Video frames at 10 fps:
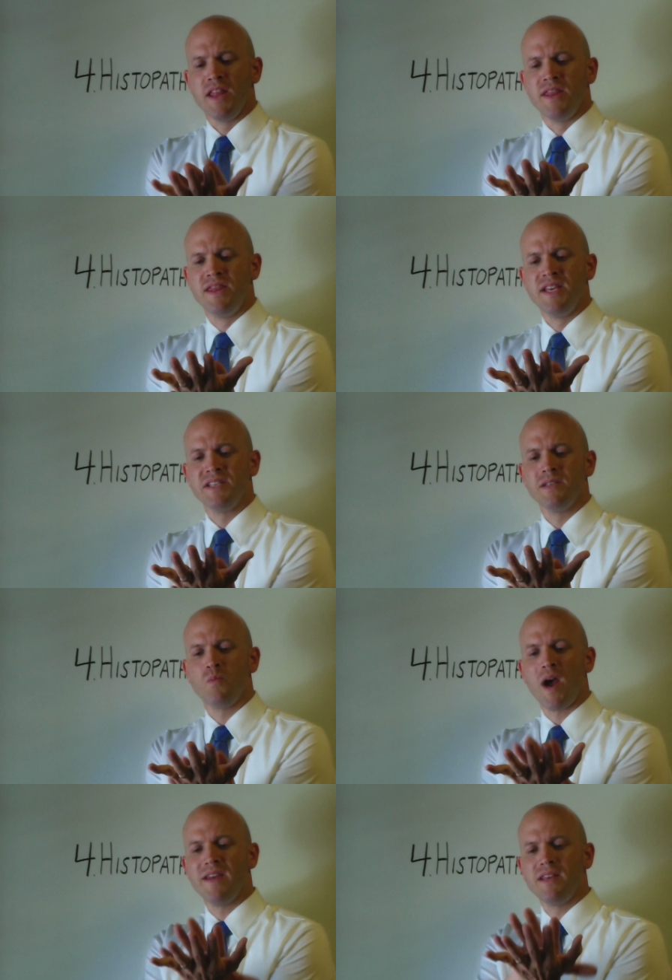this is
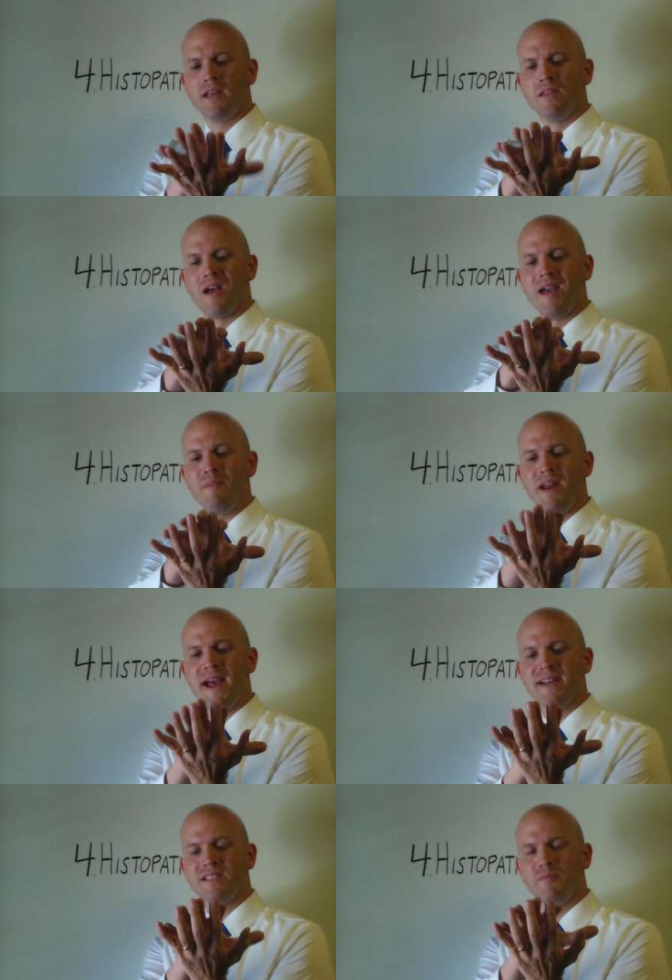why the alignment
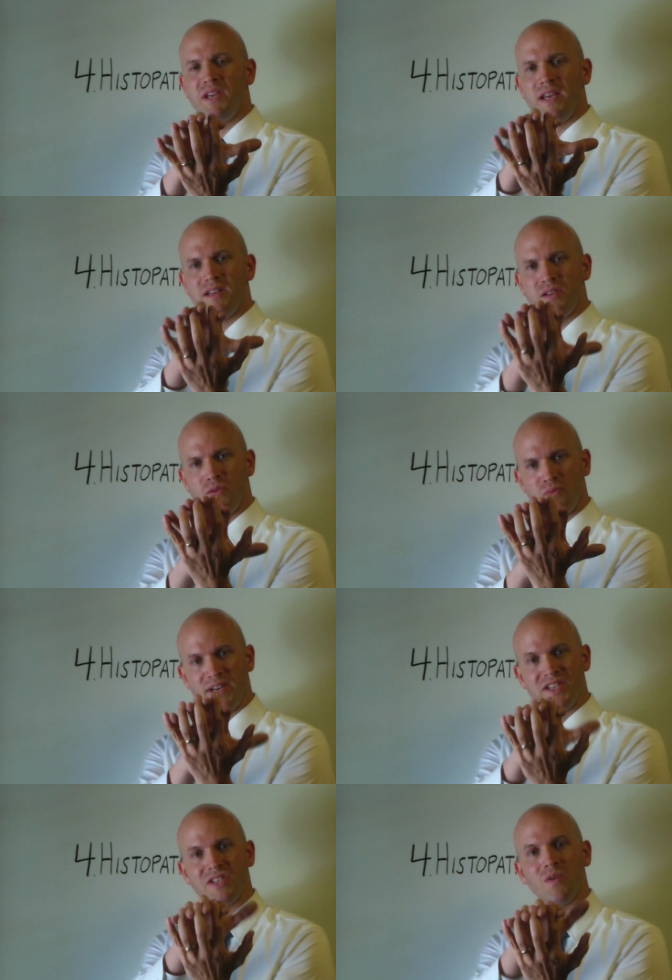has to begin to
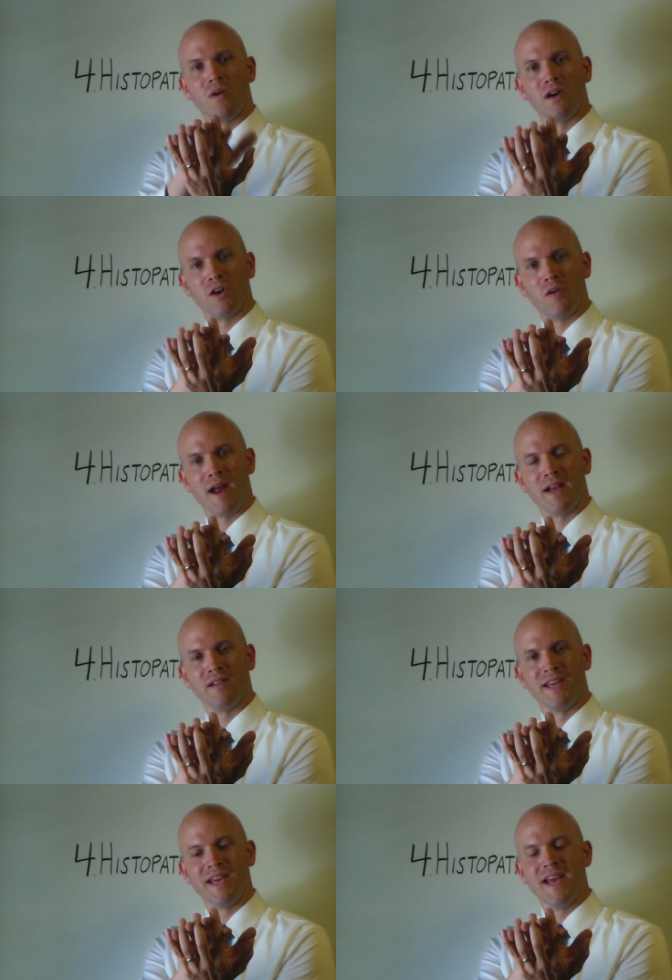restore
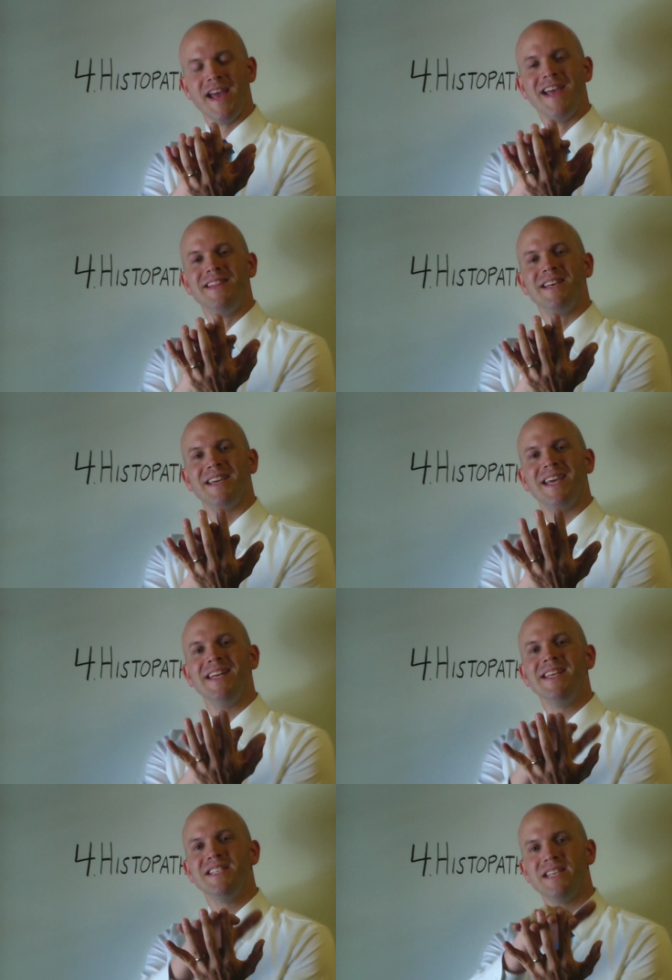correctly, and the
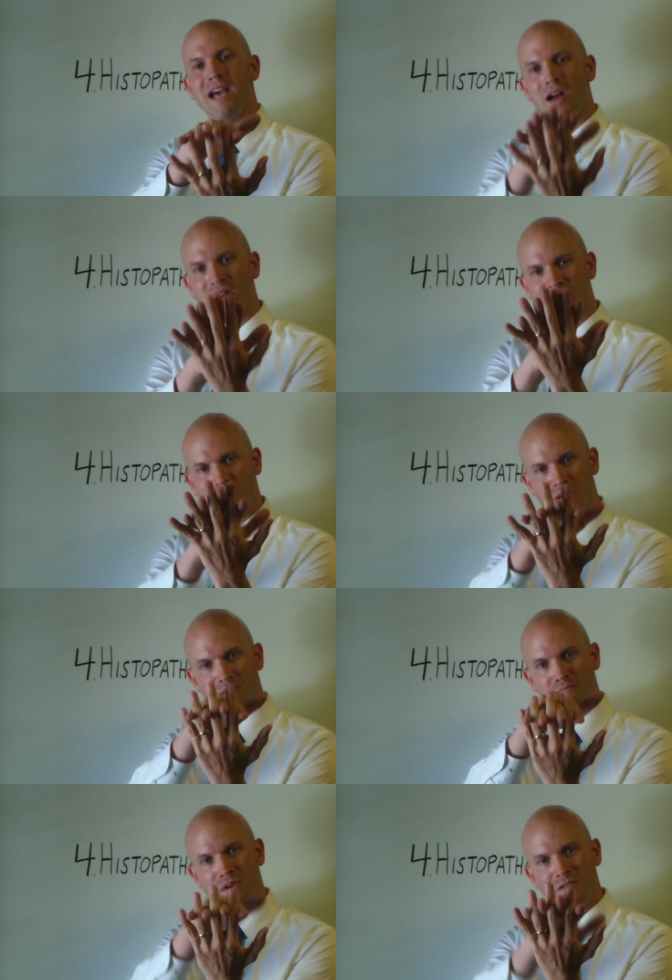kinesiology or
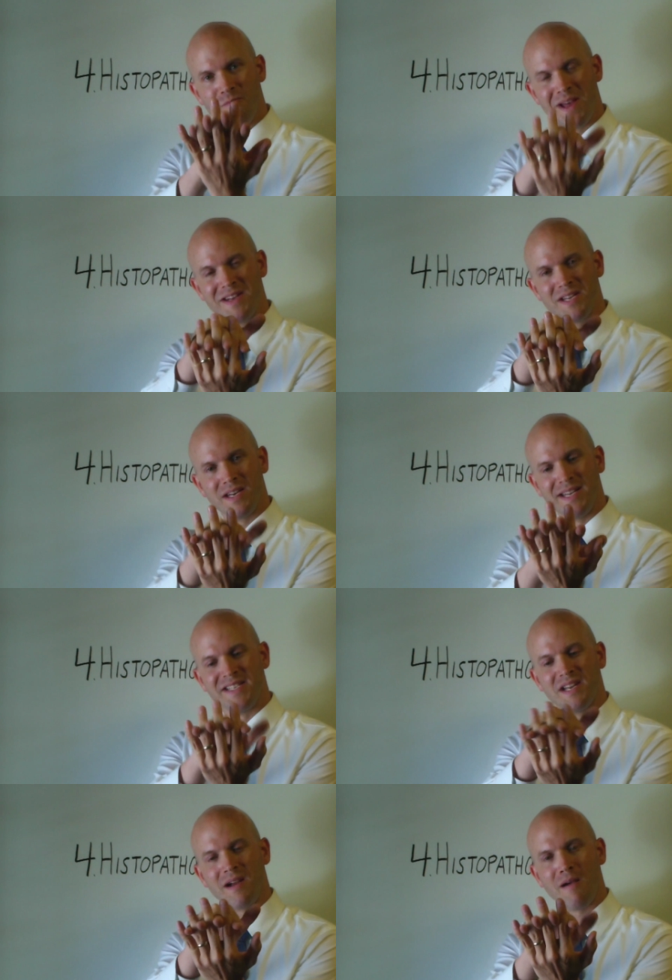the movement
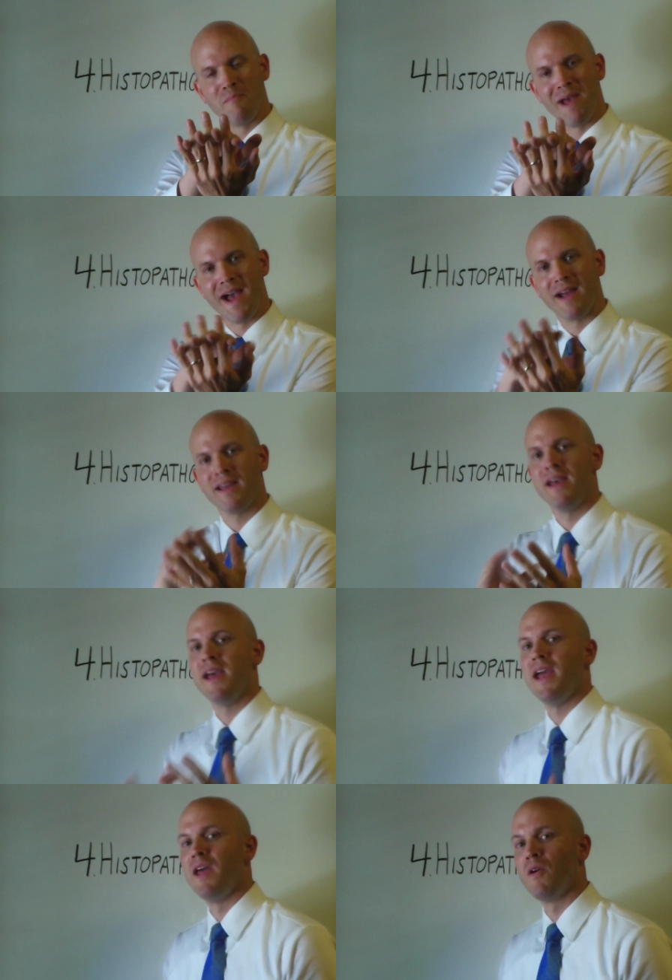needs to come back
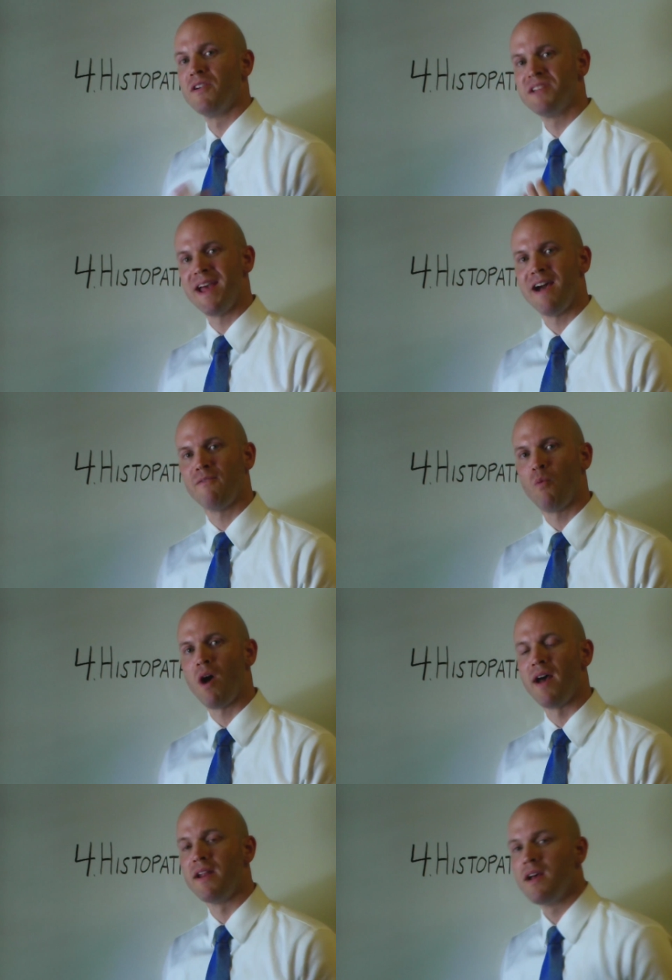in order to have
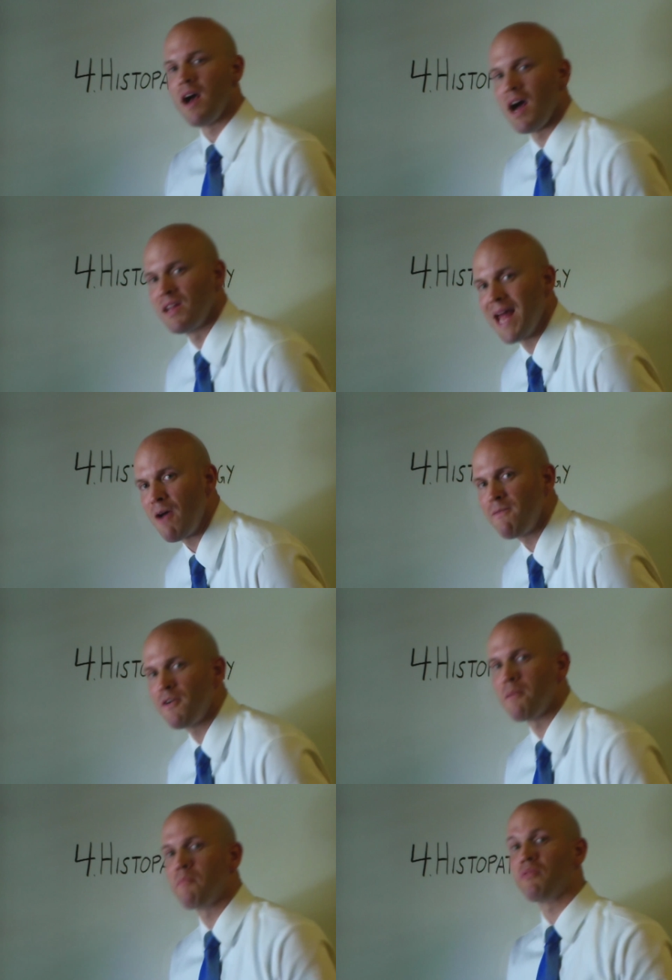what? Allow
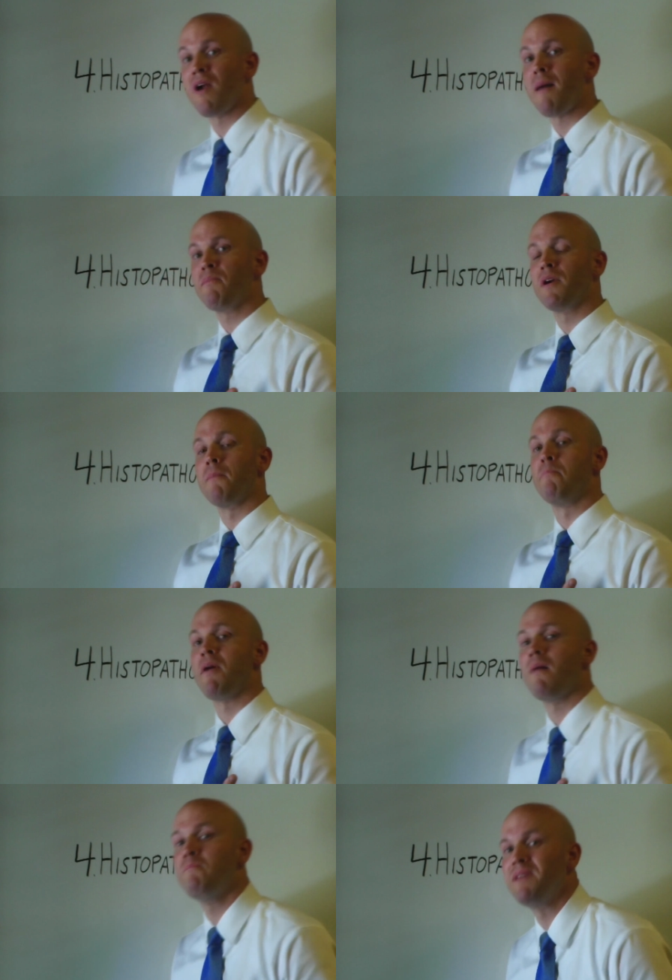for a proper
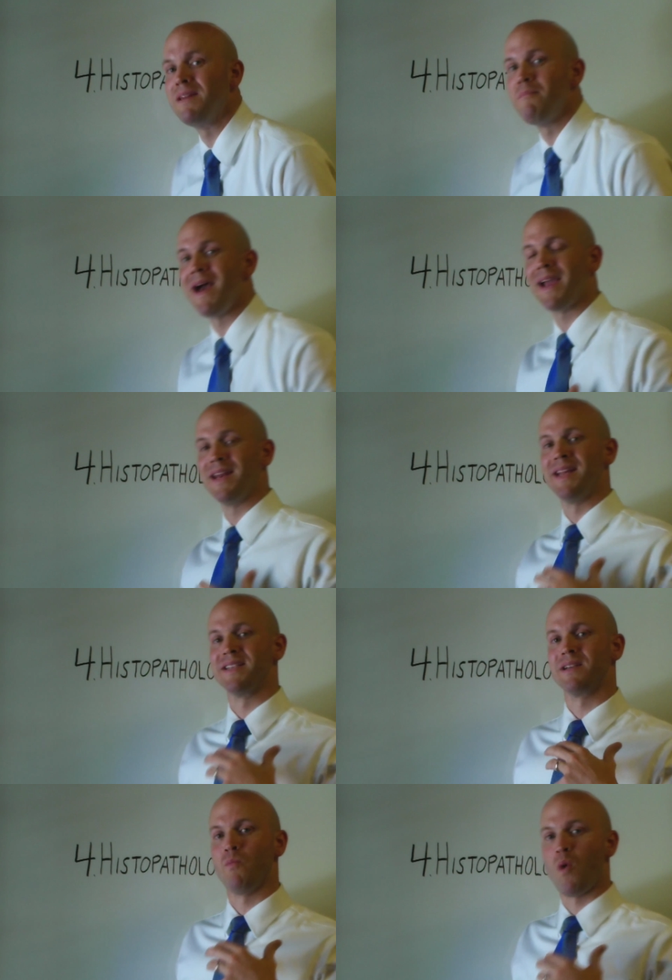pumping
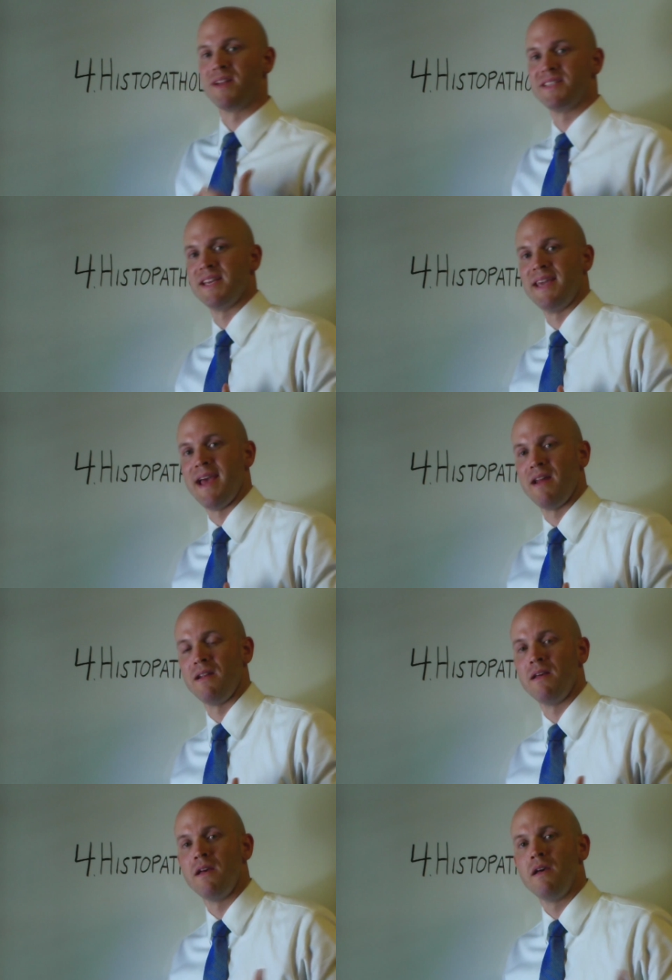mechanism once again